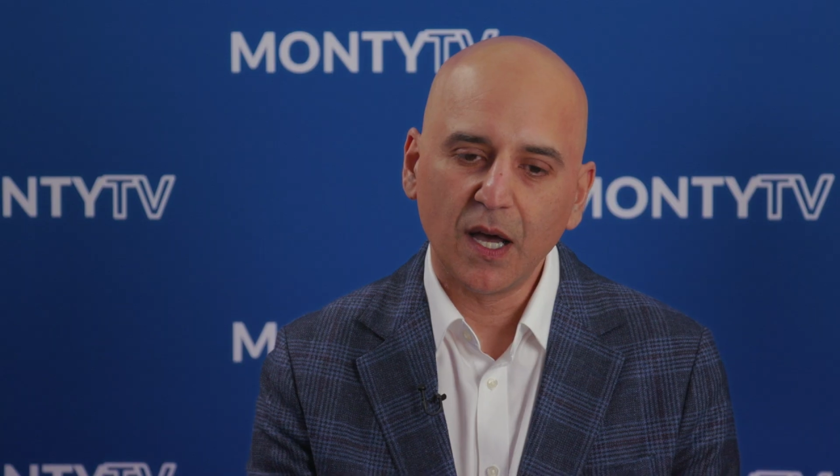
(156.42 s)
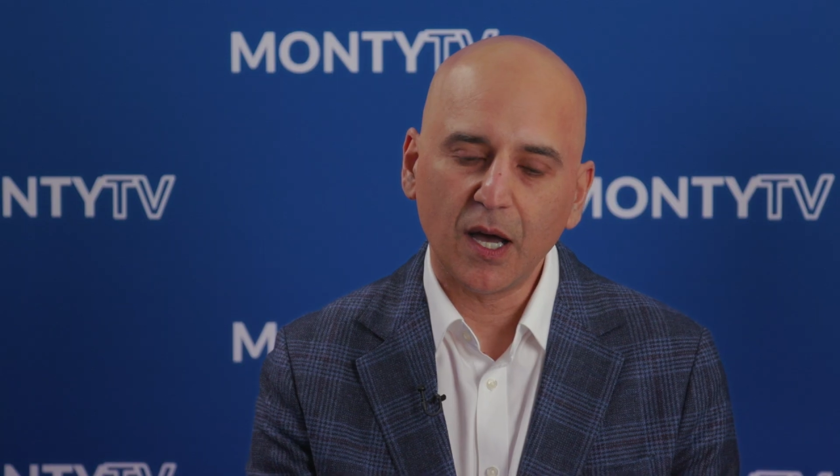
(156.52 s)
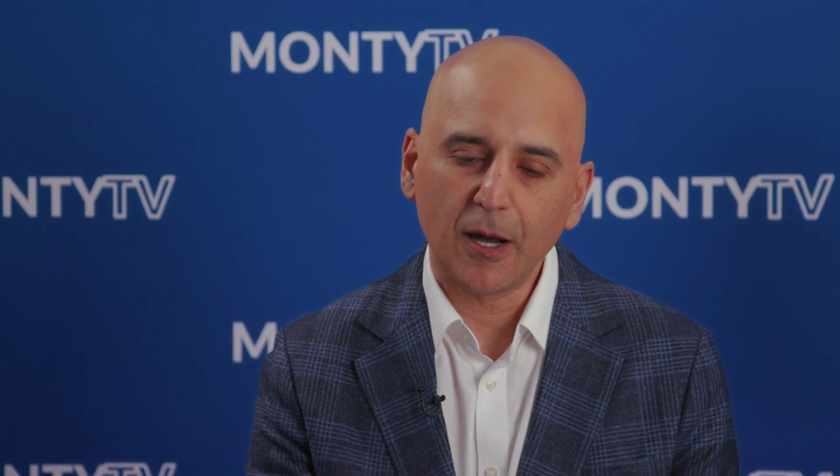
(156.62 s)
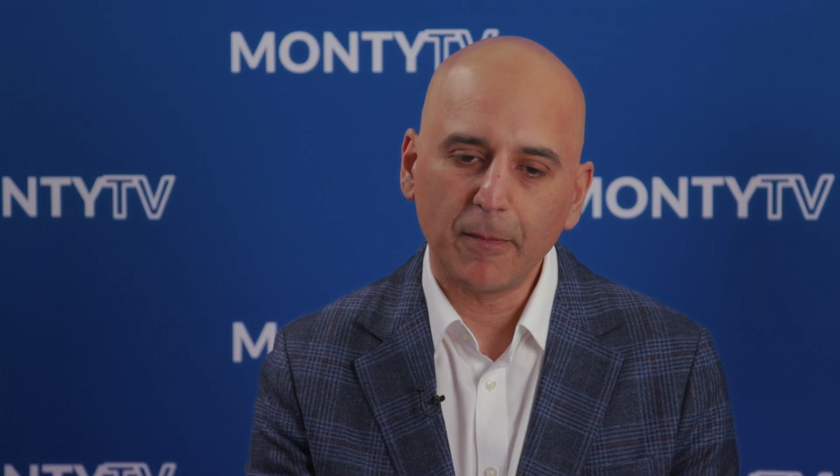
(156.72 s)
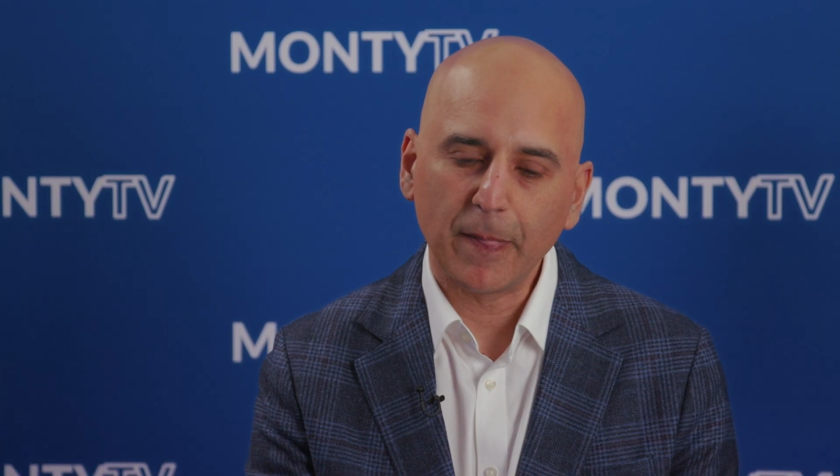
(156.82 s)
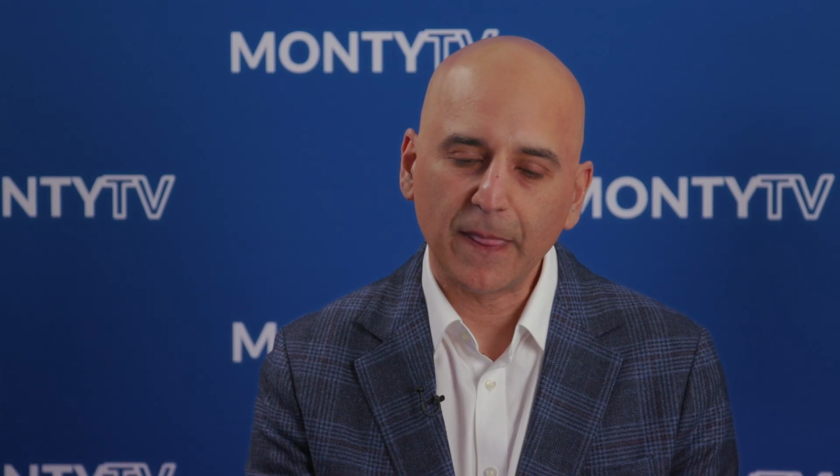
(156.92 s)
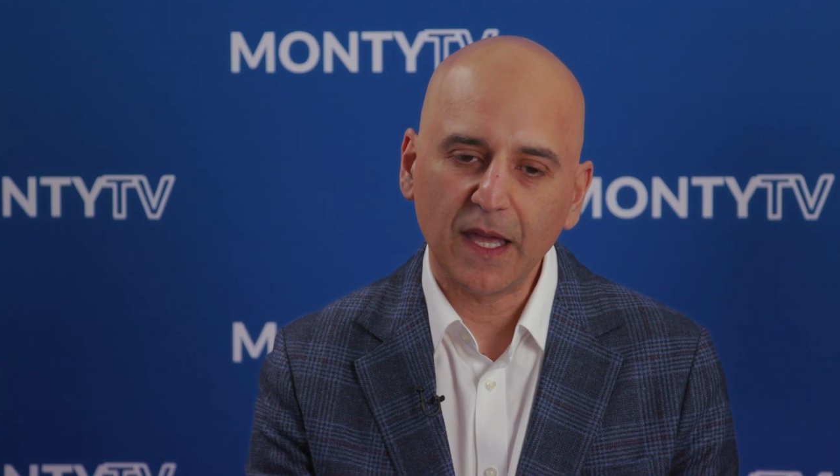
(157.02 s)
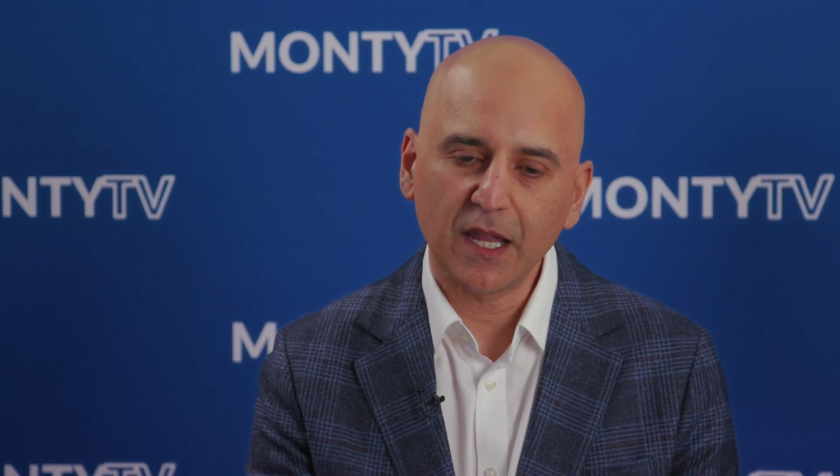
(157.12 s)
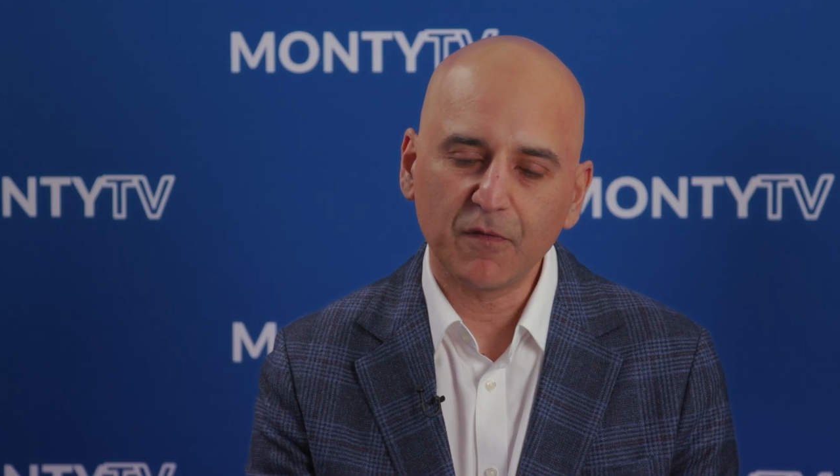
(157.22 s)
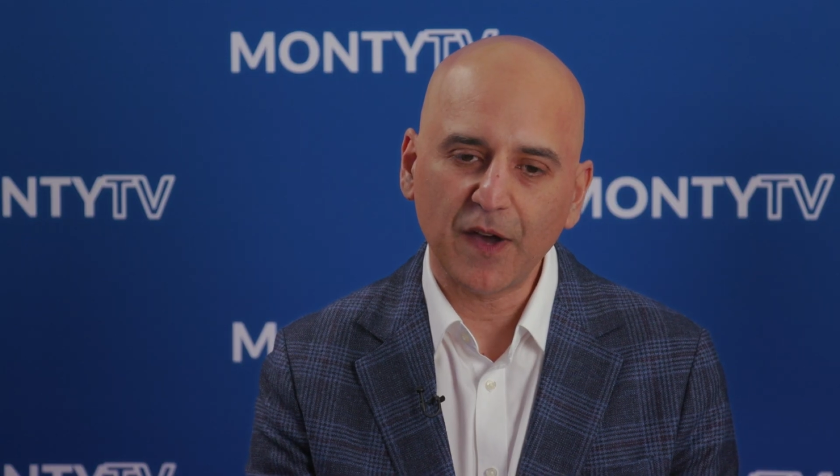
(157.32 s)
And
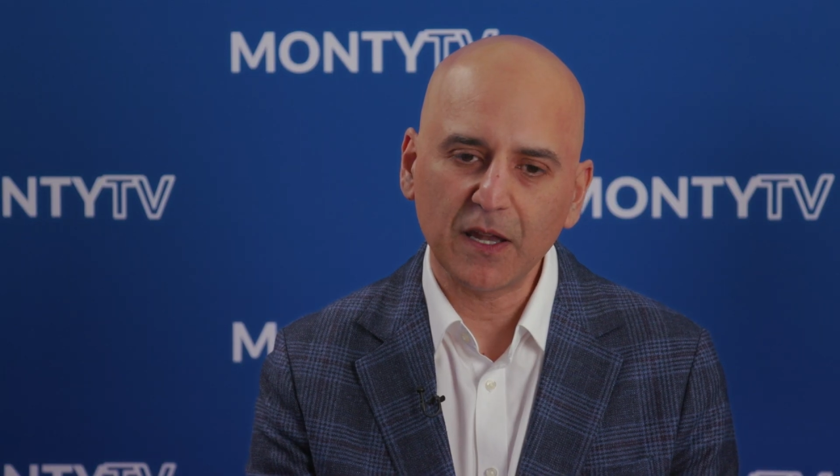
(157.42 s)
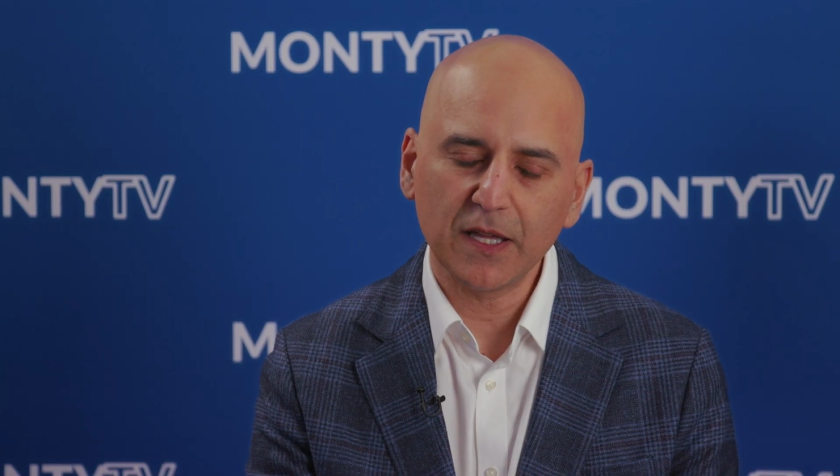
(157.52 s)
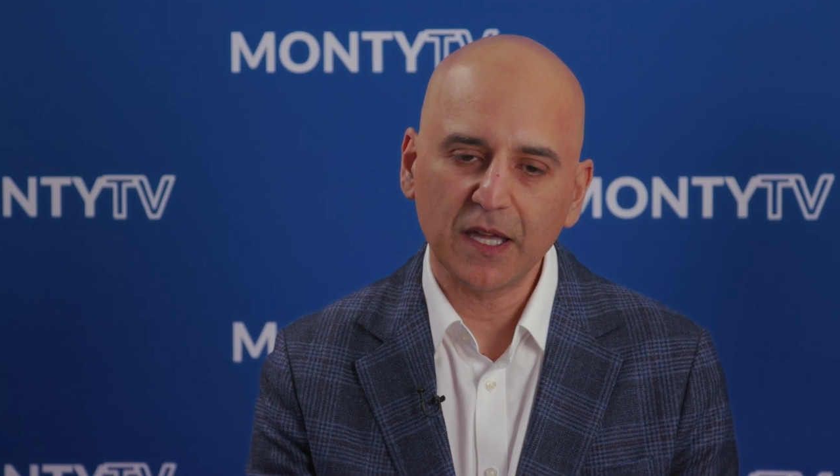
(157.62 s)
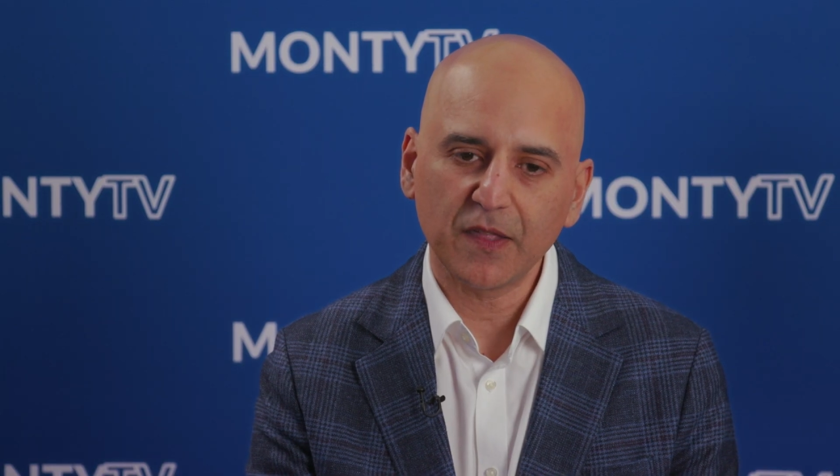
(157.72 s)
then finally,